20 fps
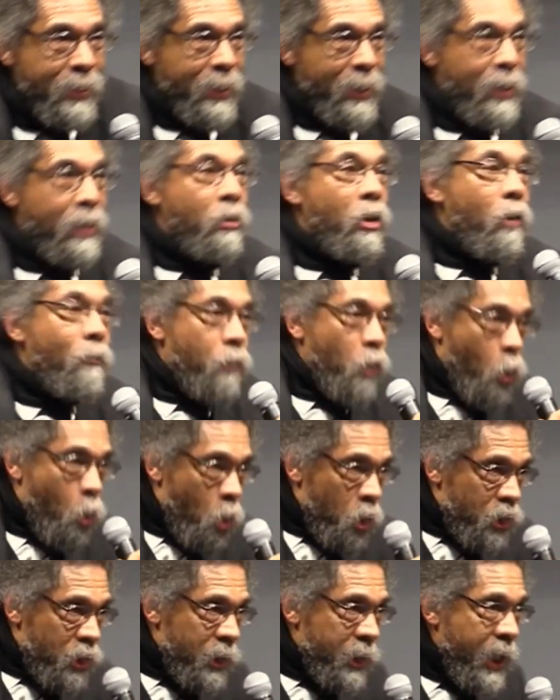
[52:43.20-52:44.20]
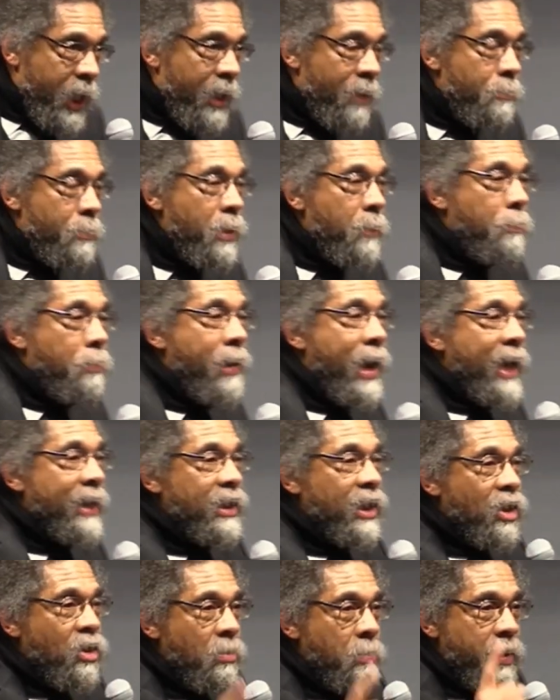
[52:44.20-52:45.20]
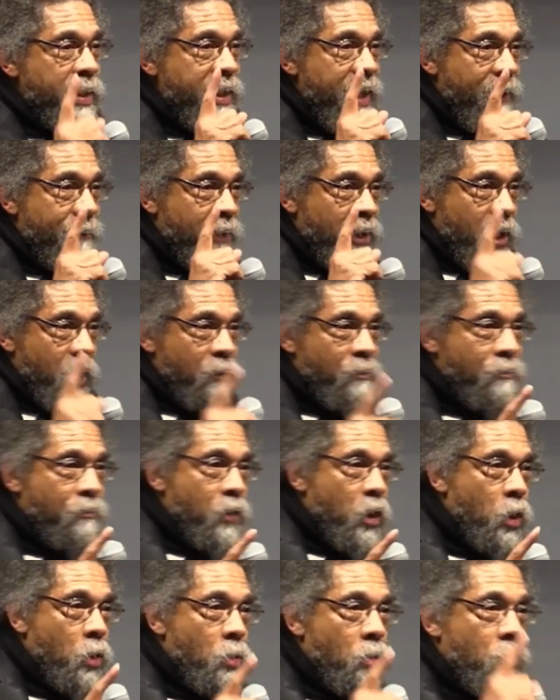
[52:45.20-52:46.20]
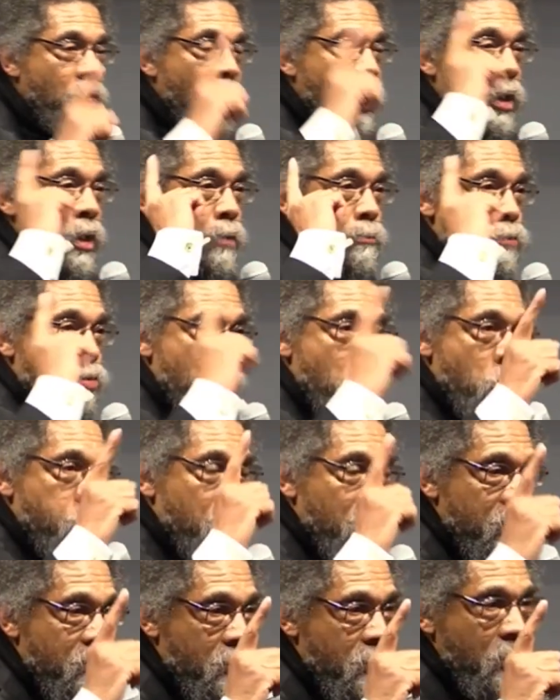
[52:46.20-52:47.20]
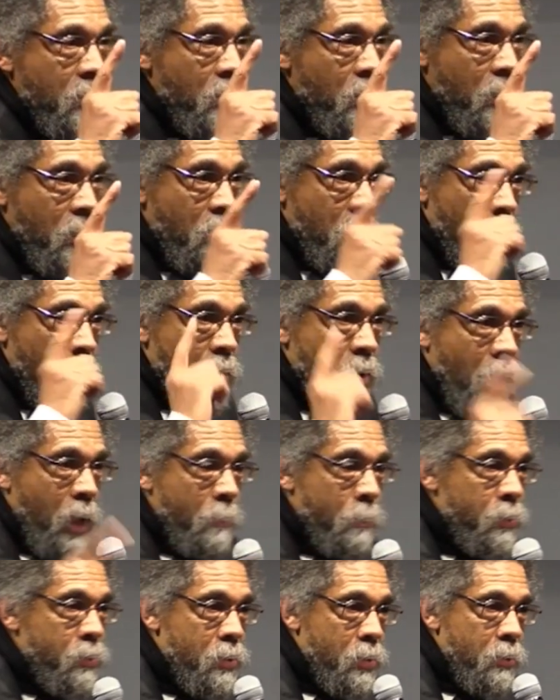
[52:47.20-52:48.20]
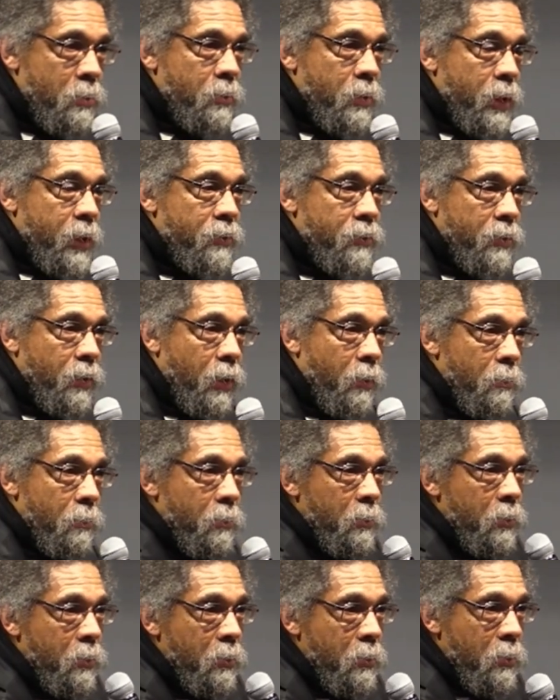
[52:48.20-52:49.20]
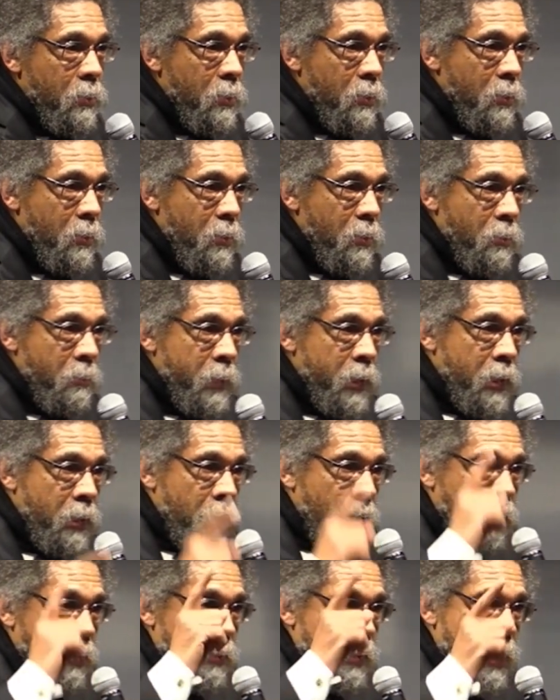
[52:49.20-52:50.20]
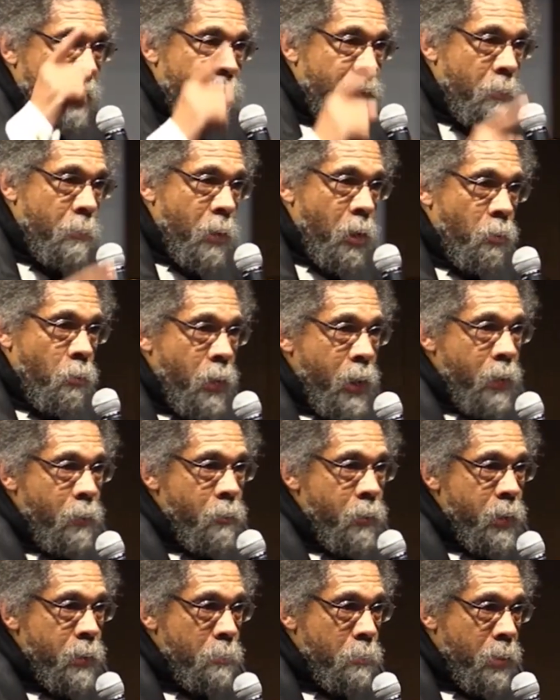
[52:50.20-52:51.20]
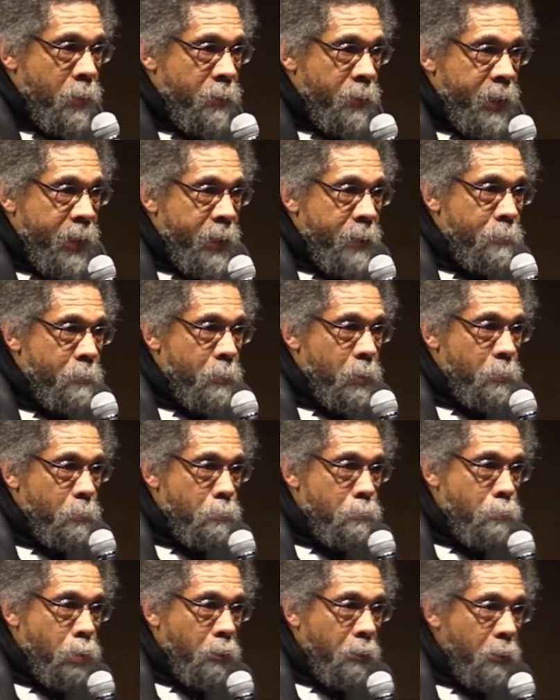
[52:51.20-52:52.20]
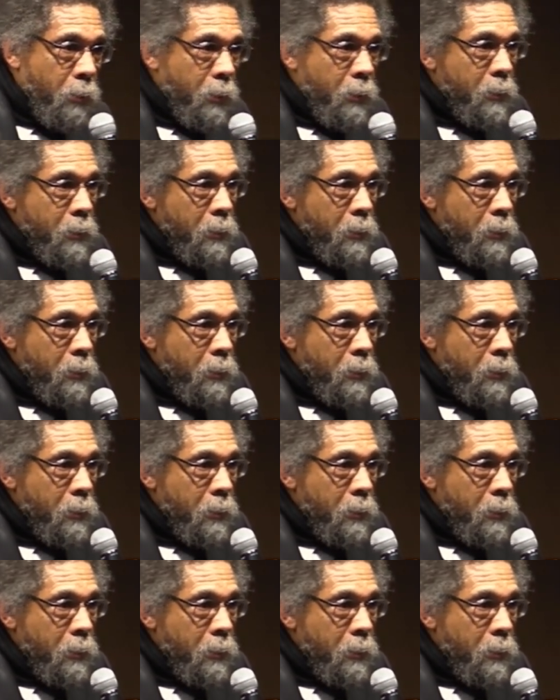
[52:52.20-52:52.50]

And of course you gotta be practical, but never confuse prudence with opportunism. We can learn that from our right-wing brother Edmund Burke.